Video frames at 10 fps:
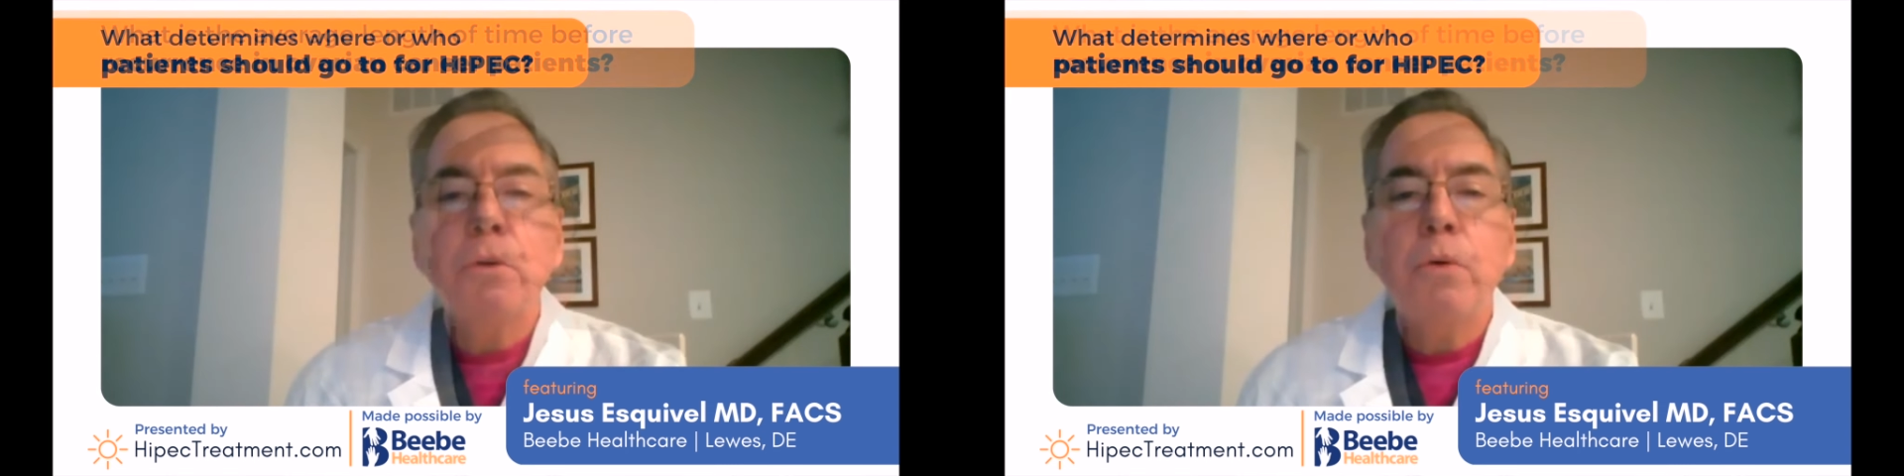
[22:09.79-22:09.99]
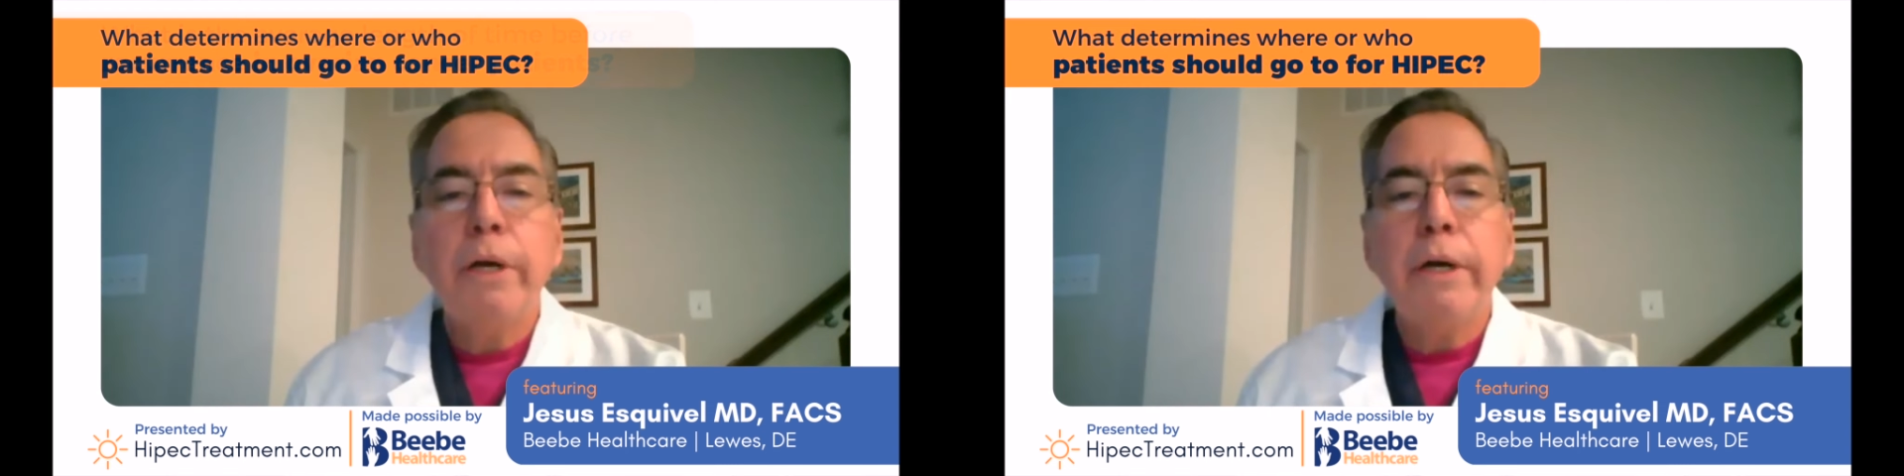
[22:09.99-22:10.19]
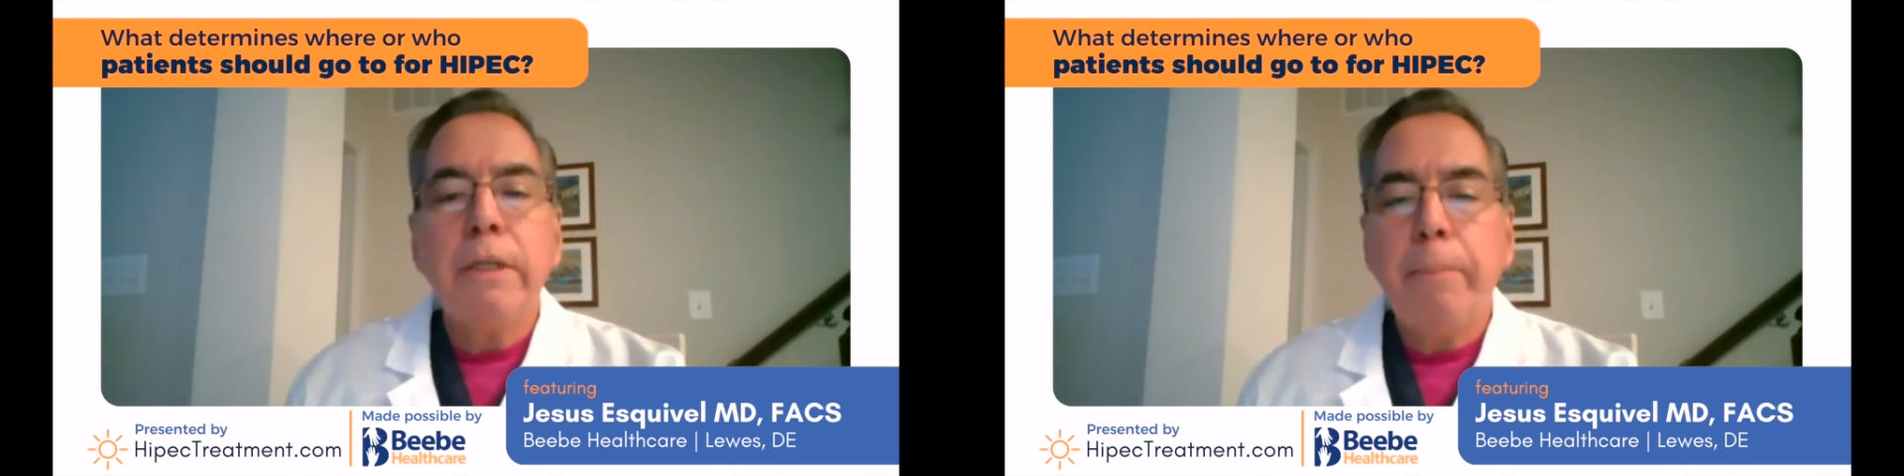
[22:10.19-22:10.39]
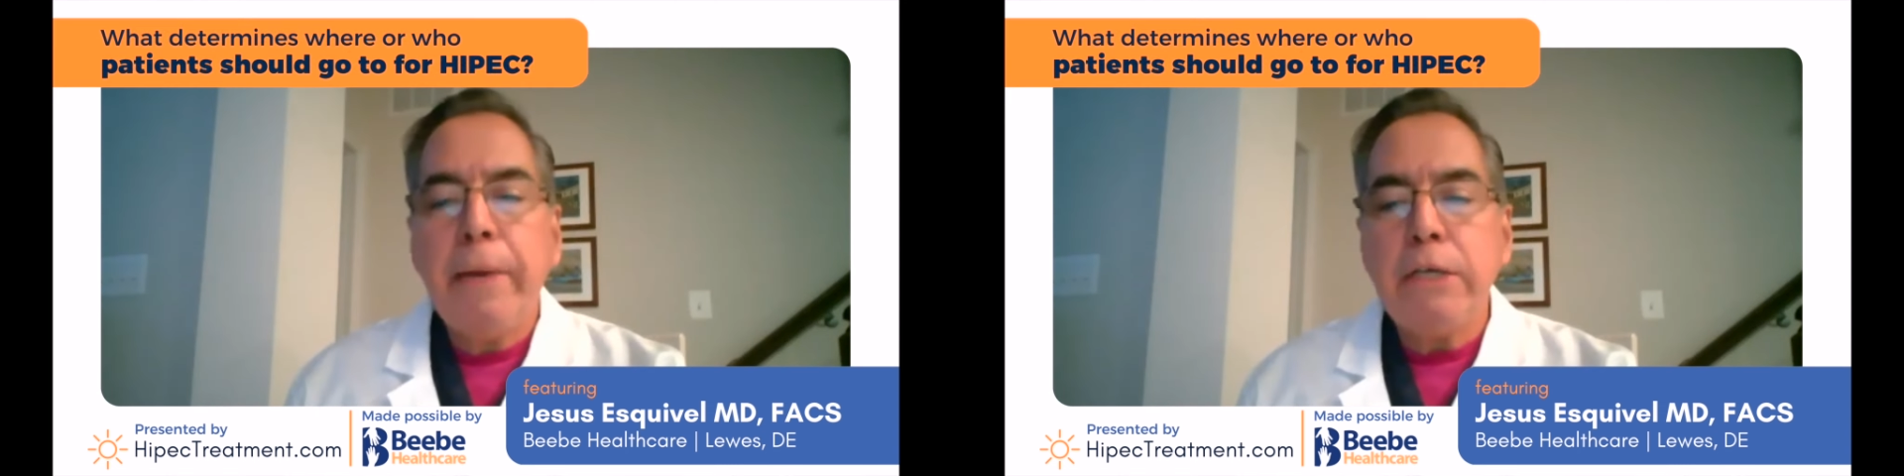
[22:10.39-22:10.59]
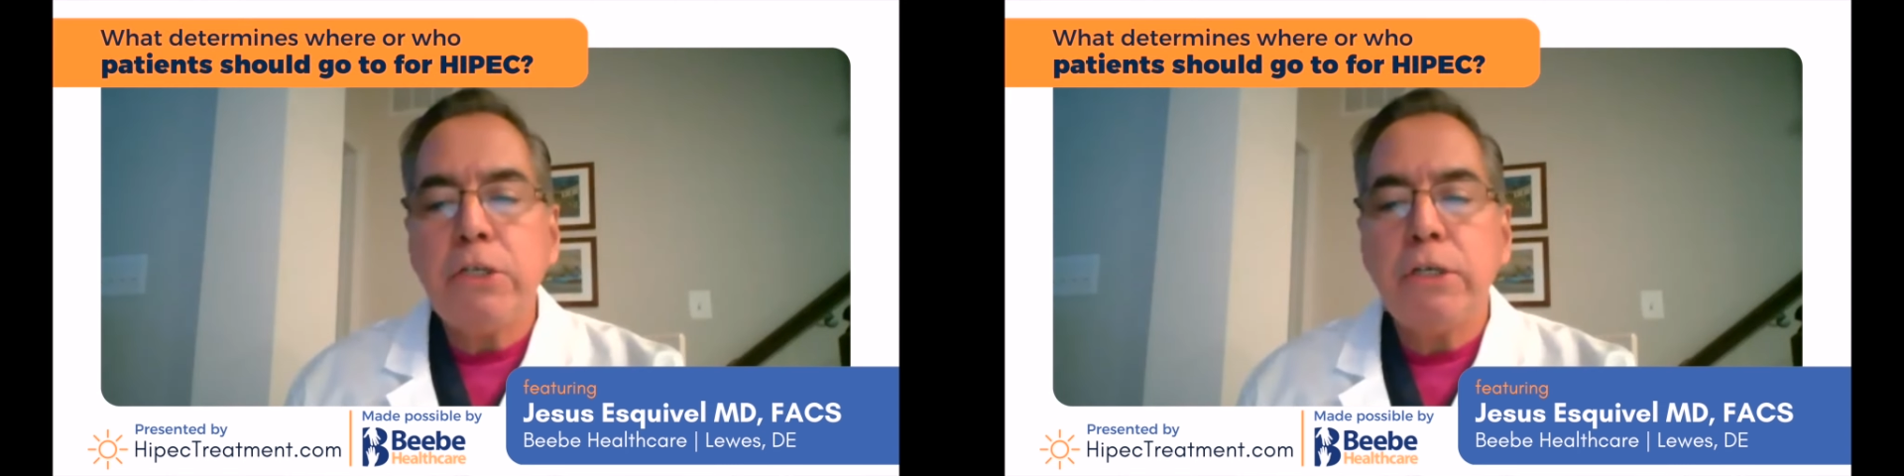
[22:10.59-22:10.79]
where the
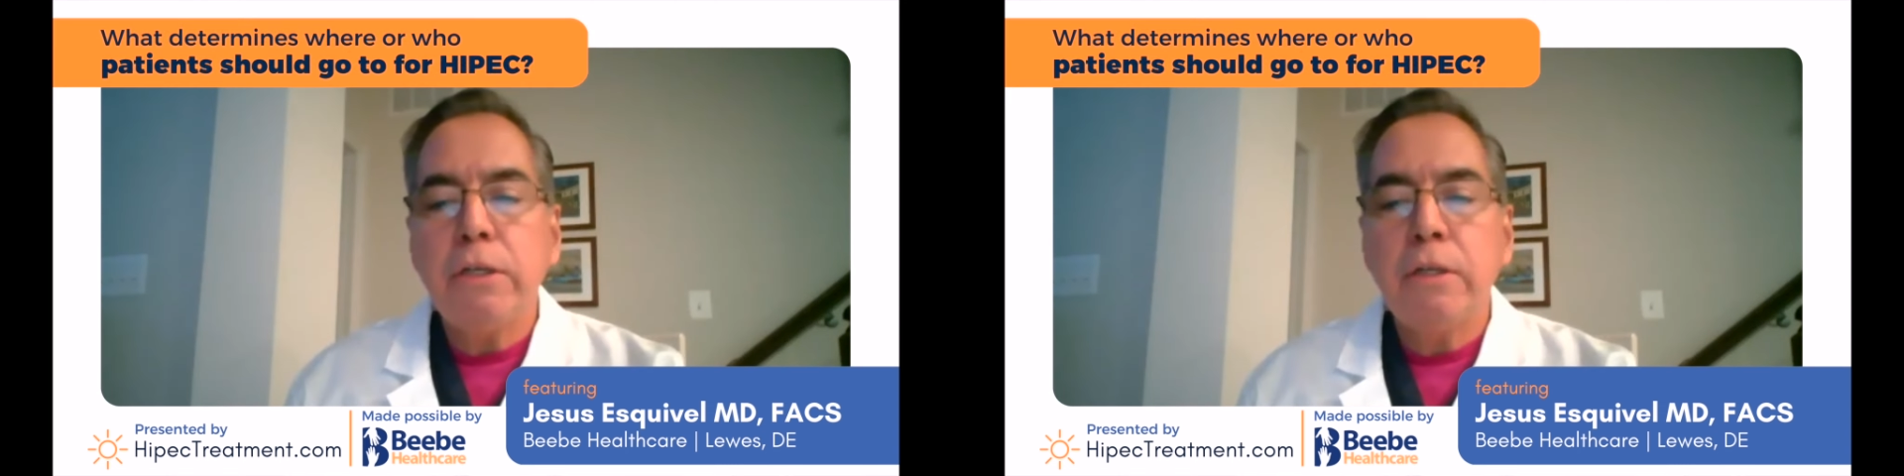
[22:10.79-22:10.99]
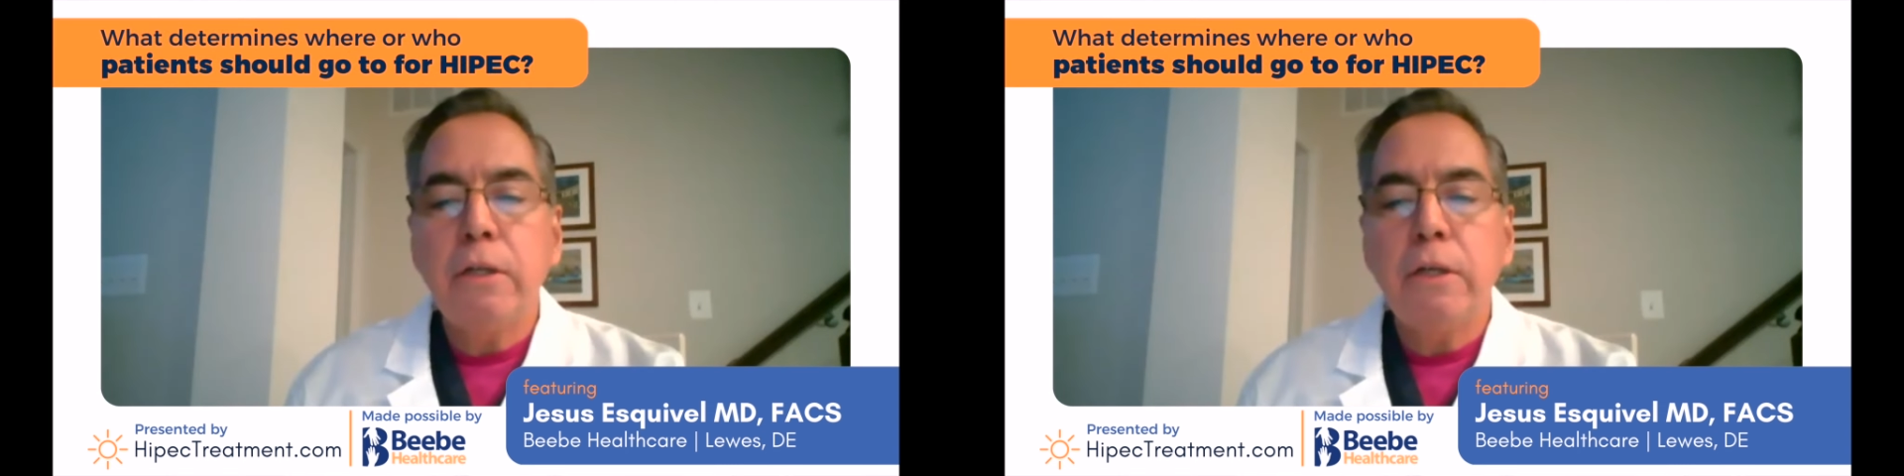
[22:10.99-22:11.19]
patient